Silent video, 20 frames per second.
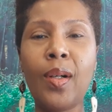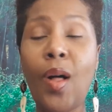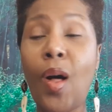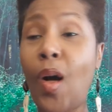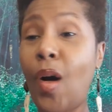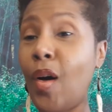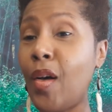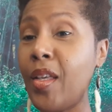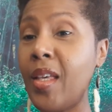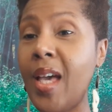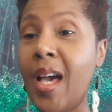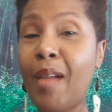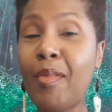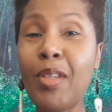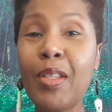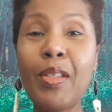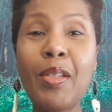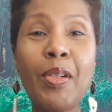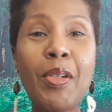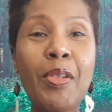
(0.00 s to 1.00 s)
all you have
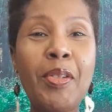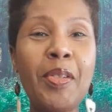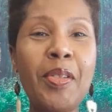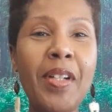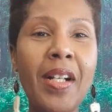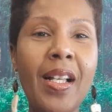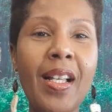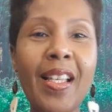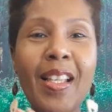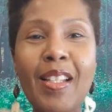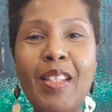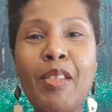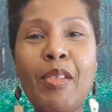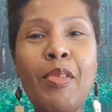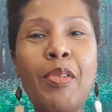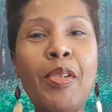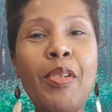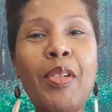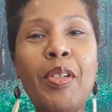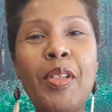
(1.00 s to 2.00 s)
to do is
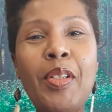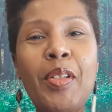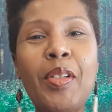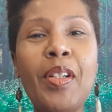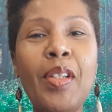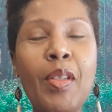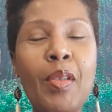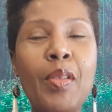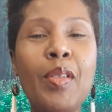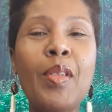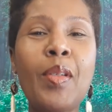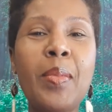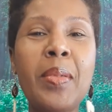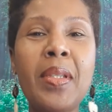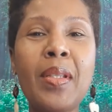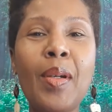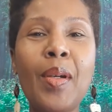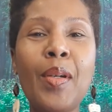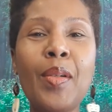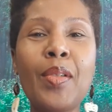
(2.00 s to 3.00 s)
Google or YouTube
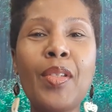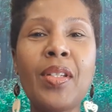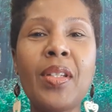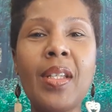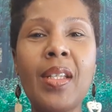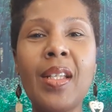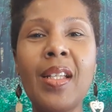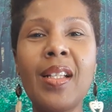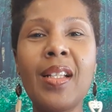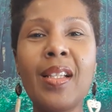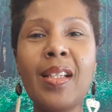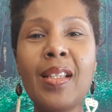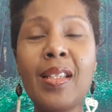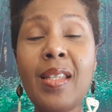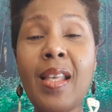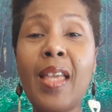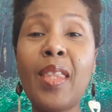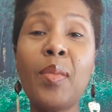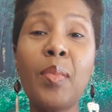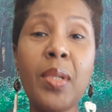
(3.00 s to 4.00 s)
search
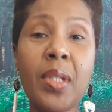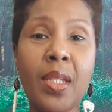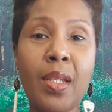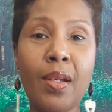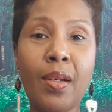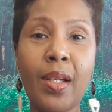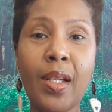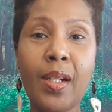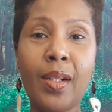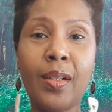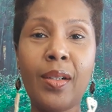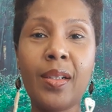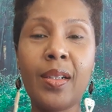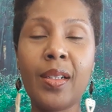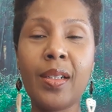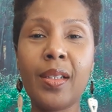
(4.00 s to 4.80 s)
Seth material,